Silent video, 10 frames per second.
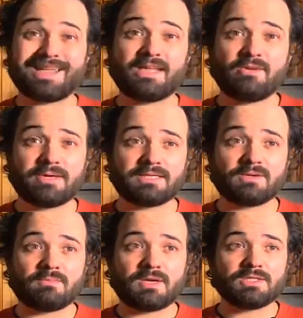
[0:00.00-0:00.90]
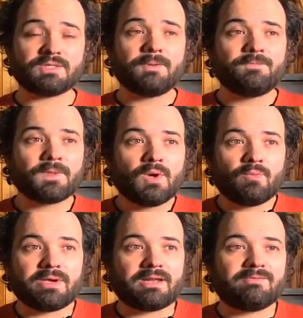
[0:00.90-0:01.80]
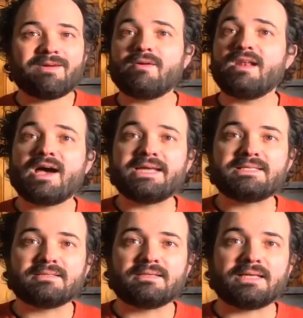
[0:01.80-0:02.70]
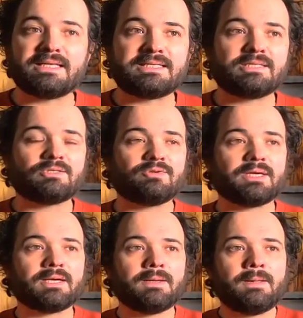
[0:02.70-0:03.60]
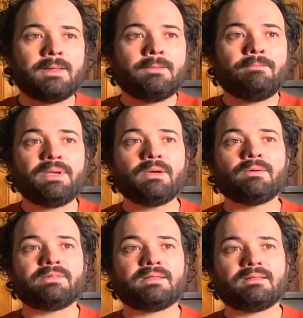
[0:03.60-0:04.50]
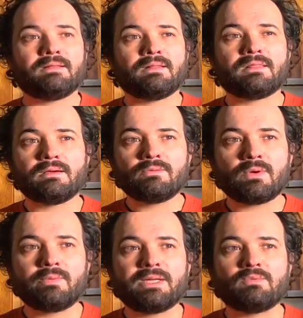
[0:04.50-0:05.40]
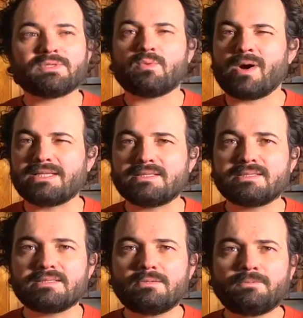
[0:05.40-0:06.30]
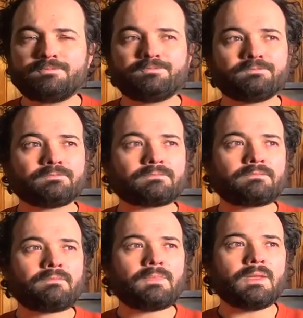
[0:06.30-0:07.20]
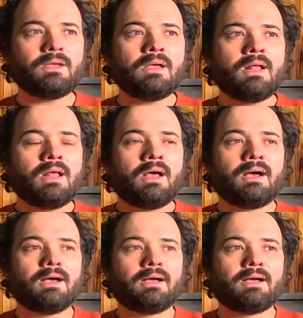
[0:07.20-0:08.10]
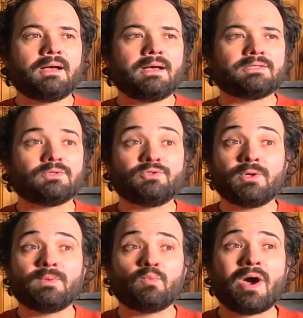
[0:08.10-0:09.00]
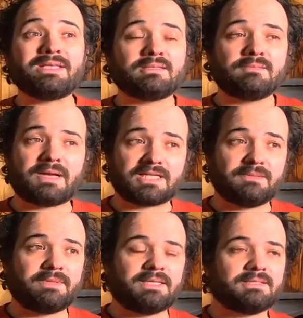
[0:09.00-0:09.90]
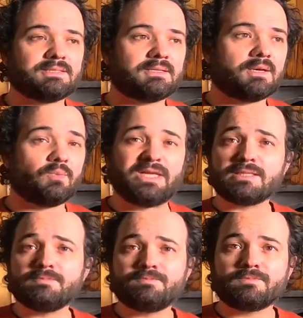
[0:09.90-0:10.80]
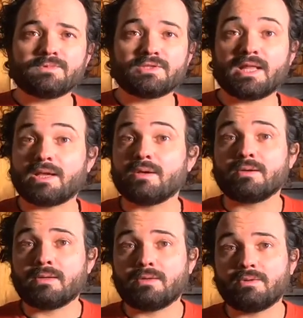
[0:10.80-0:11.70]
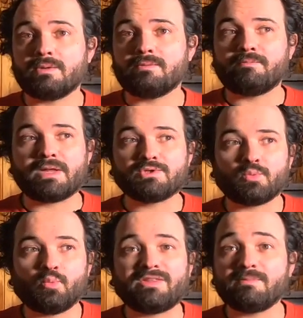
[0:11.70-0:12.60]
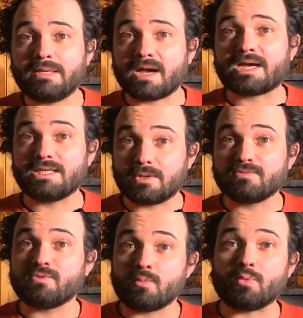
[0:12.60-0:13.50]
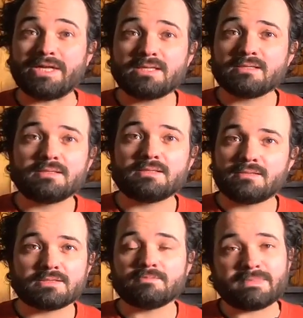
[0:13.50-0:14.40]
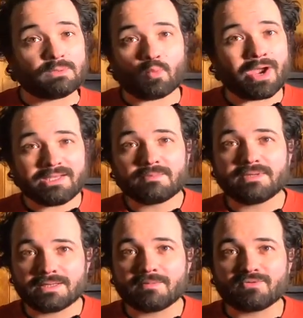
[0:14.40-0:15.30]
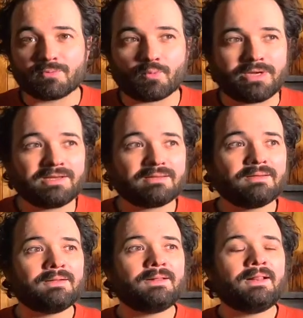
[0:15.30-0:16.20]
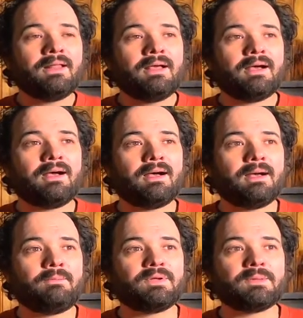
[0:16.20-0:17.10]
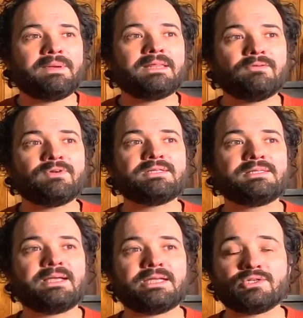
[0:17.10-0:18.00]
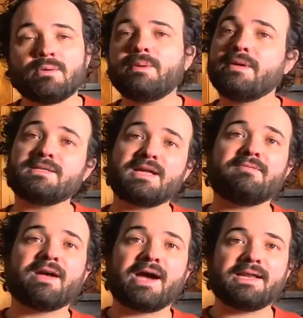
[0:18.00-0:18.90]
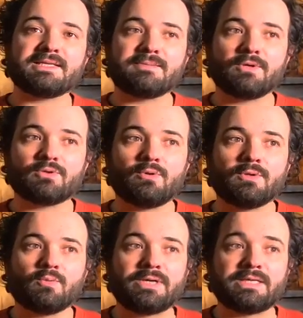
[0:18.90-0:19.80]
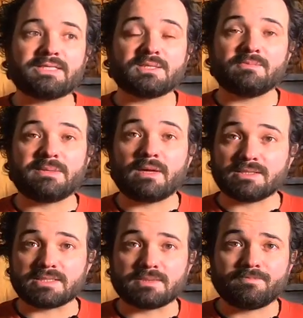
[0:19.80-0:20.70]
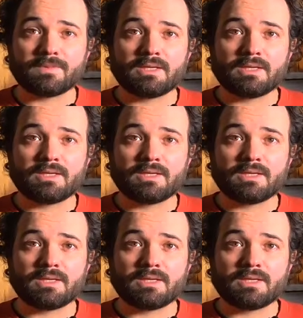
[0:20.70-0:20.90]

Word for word: attenuates so much, we get a very light and, and easy to drink beer, and then the, the third one we did was the Weisse Saison. Uh, so German Weizen actually means uh, wheat. It's like the Belgian Witbier actually comes from wheat. It doesn't mean white, but it comes from wheat. Uh, but the big difference is that in Germany, because they have the Reinheitsgebot, all the wheat needs to be malted.